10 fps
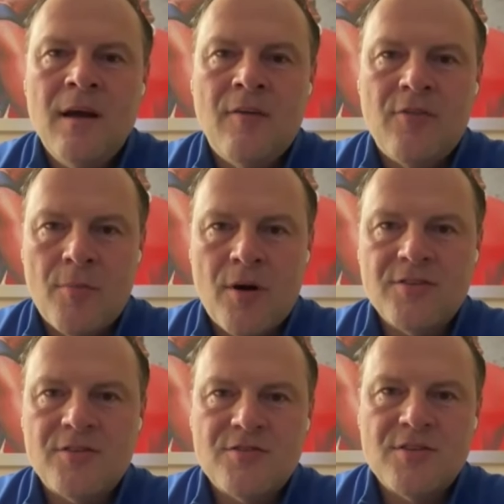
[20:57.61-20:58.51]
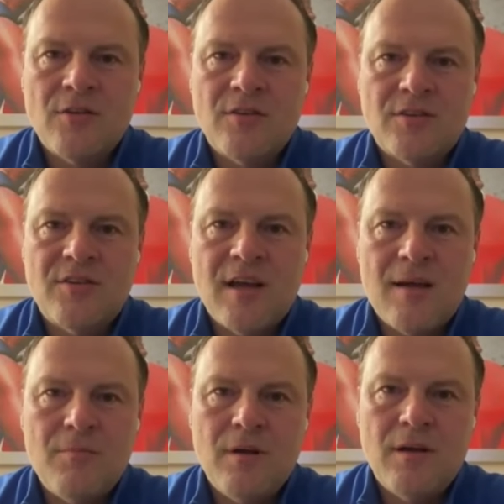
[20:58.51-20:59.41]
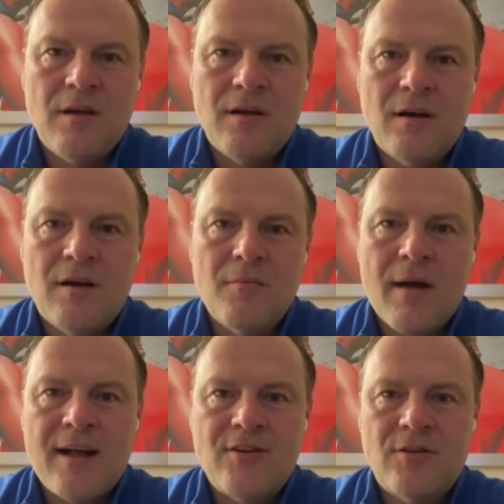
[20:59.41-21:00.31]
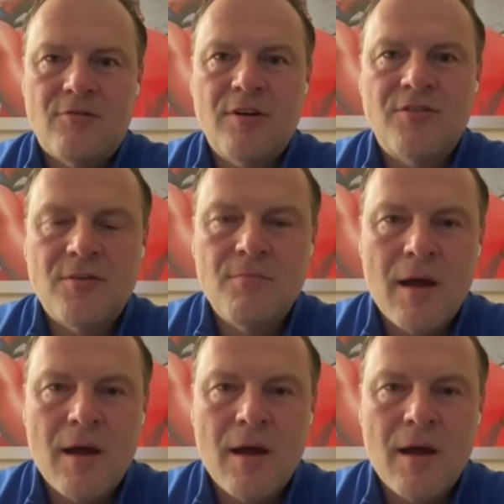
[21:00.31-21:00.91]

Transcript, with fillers: of the Boston Celtics game being unmatched in recent